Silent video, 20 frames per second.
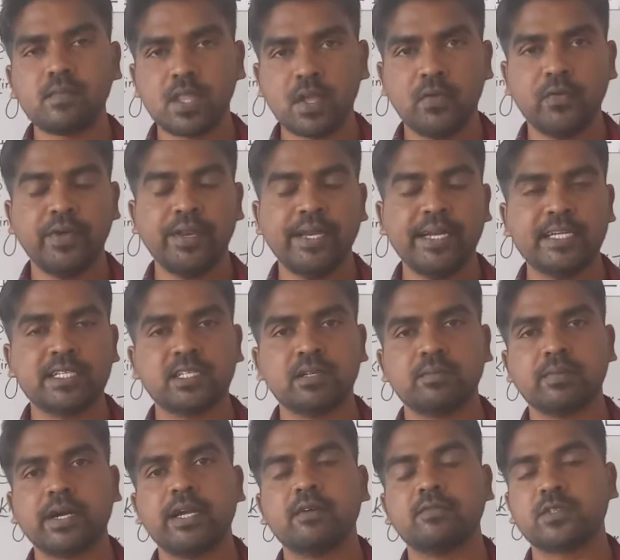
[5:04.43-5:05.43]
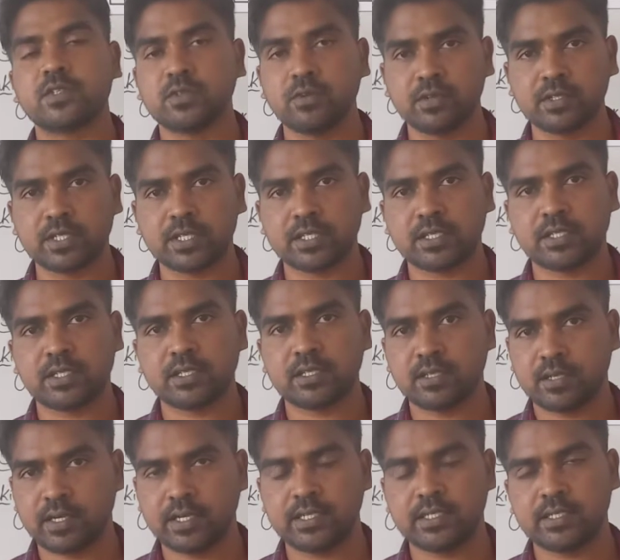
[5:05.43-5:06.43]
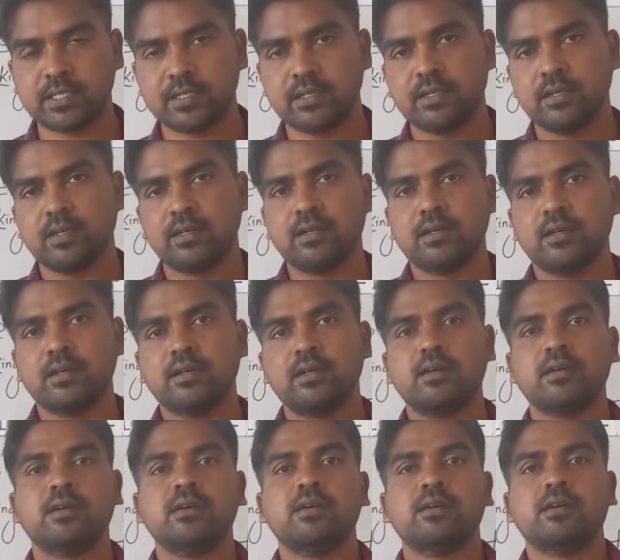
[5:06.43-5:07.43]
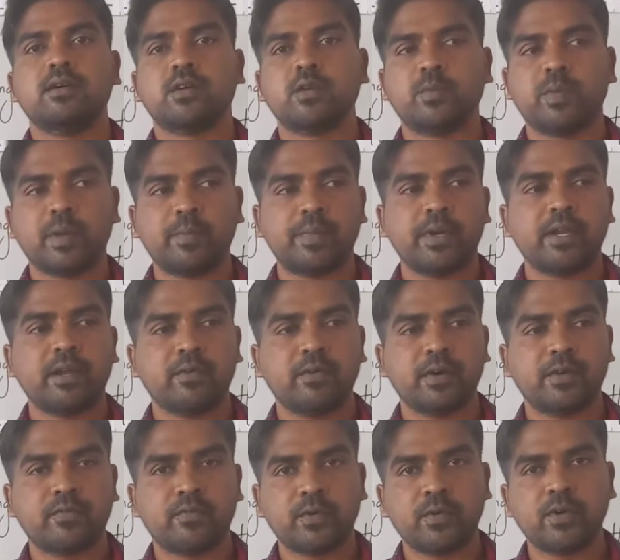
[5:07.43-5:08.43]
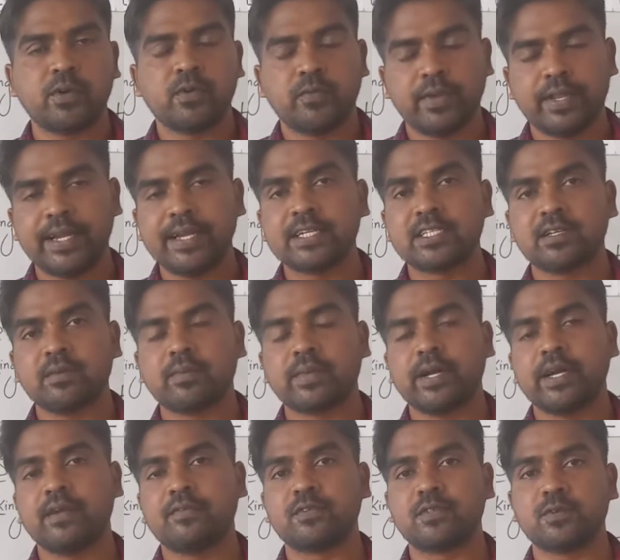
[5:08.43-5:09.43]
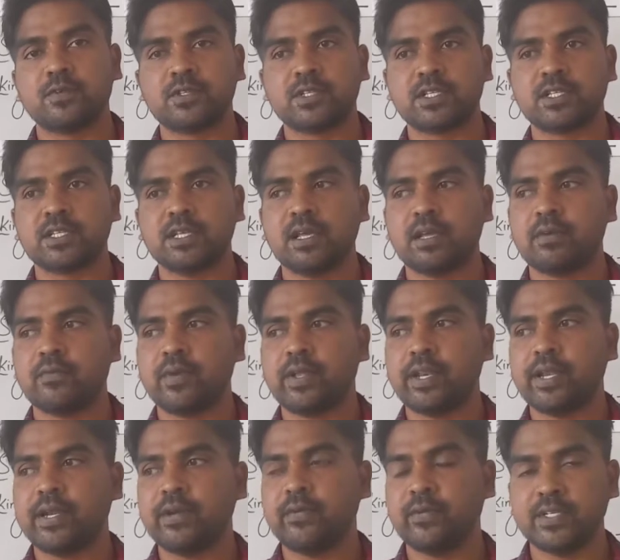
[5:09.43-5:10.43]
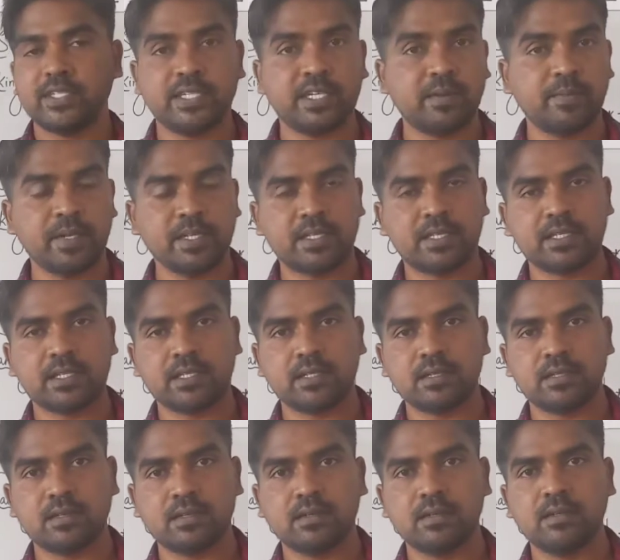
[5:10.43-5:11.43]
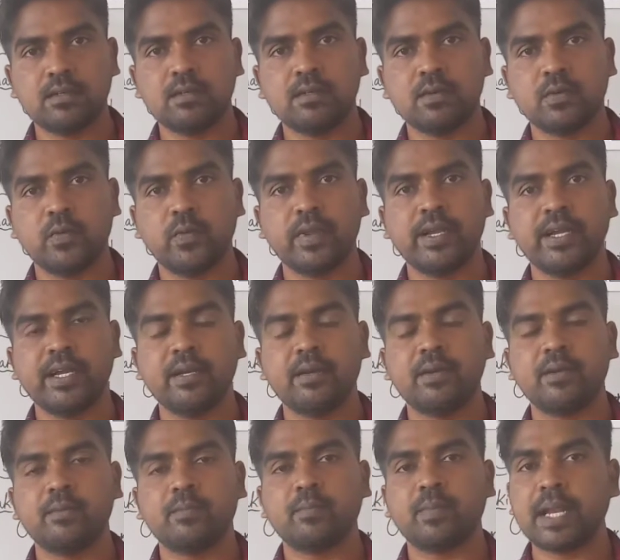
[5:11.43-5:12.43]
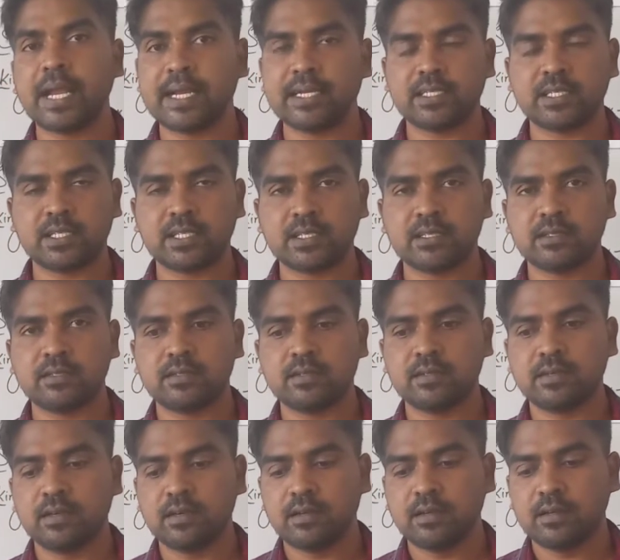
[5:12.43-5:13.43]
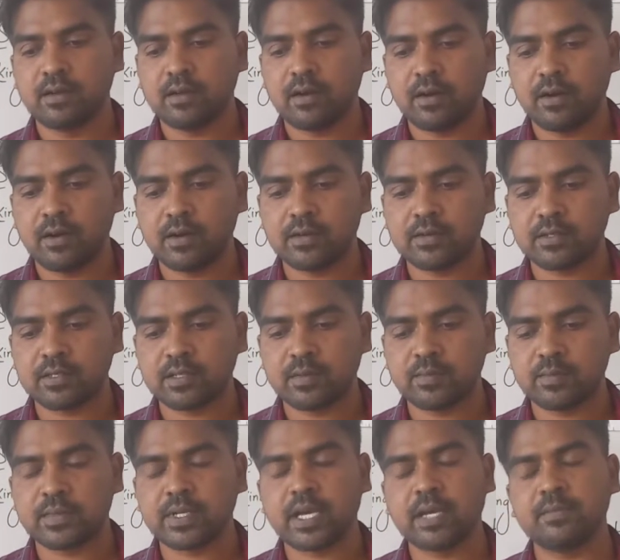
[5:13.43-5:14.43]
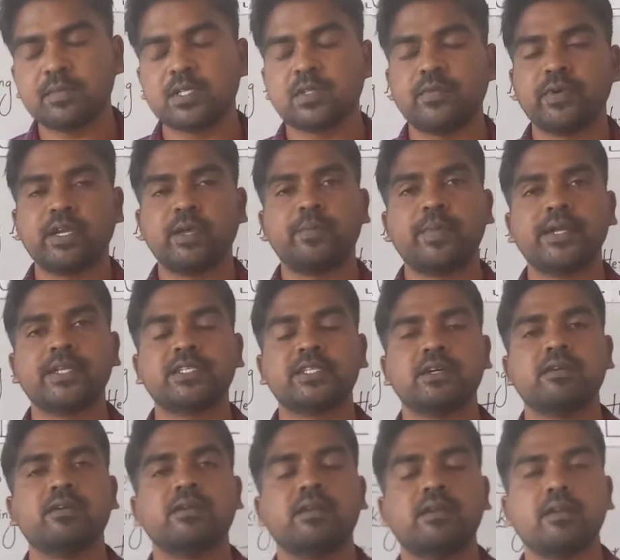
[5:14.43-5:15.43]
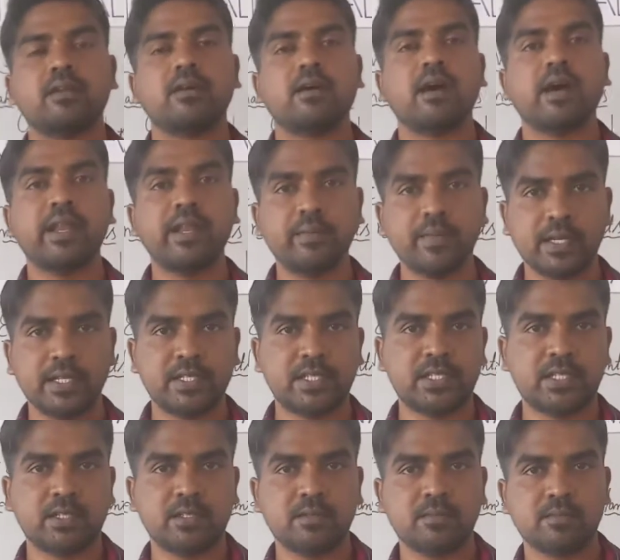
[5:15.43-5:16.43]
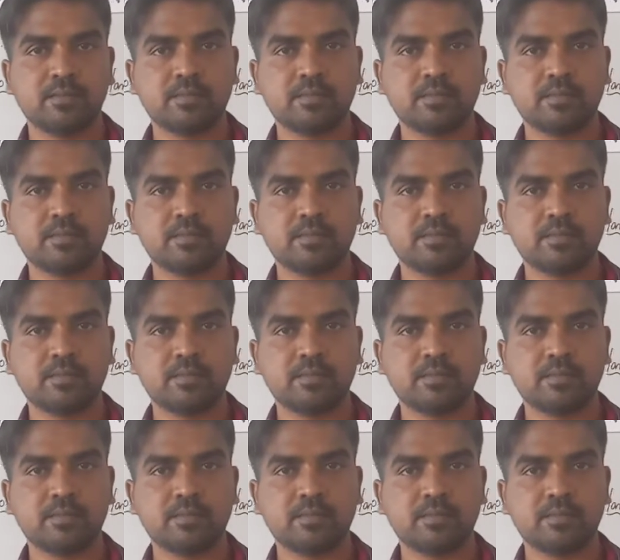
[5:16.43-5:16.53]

We need some kind of sources, right, to prepare our food. We need some kind of sources, like we need vegetables, we need plants, or sometimes we depends on animals